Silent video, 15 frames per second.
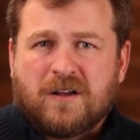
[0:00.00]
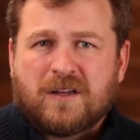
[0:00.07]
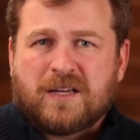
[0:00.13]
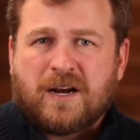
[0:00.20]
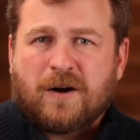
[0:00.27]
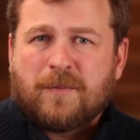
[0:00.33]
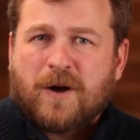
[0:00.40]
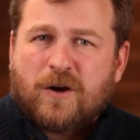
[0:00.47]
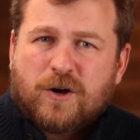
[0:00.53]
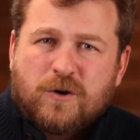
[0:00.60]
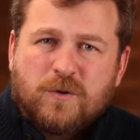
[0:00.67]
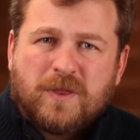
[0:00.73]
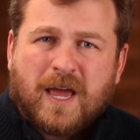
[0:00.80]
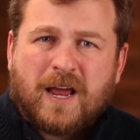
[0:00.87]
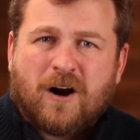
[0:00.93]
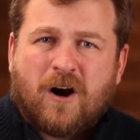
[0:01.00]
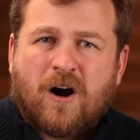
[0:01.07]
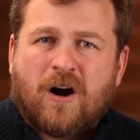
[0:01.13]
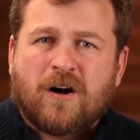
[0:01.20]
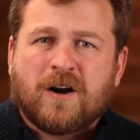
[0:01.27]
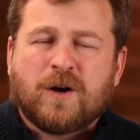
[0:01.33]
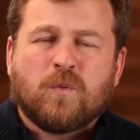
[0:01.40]
Care about who they
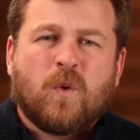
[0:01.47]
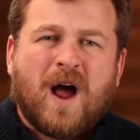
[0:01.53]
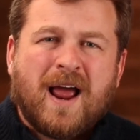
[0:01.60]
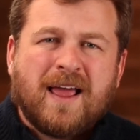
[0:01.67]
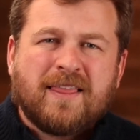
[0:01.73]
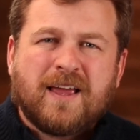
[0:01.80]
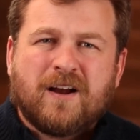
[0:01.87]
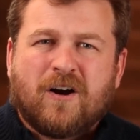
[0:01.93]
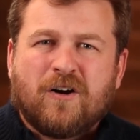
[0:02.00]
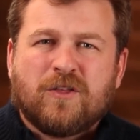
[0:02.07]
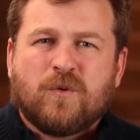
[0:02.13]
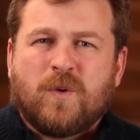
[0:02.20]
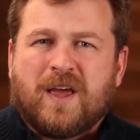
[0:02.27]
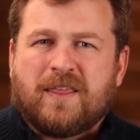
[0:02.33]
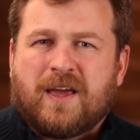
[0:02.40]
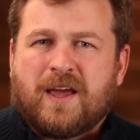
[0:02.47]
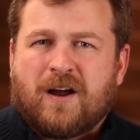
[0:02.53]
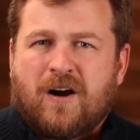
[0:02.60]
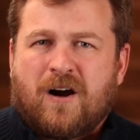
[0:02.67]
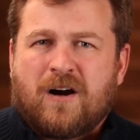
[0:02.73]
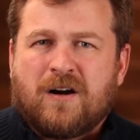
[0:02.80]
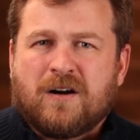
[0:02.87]
are and why they are the way they
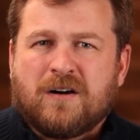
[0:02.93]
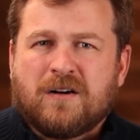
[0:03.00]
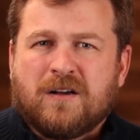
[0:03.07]
are.